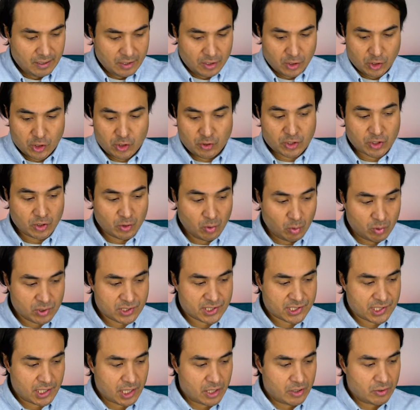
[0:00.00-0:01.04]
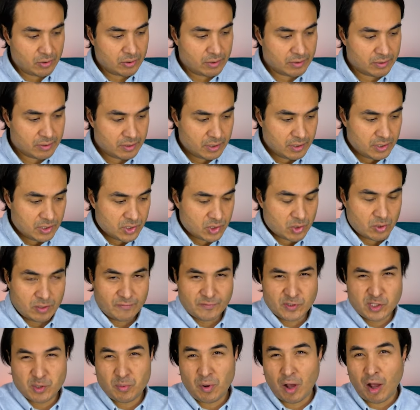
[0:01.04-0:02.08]
You can also sort
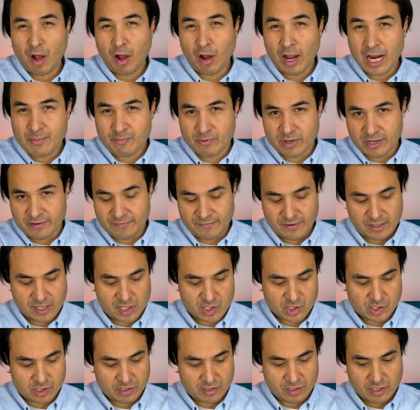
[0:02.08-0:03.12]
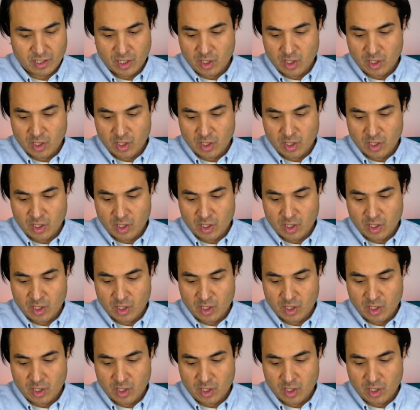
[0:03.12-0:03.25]
of do a hybrid version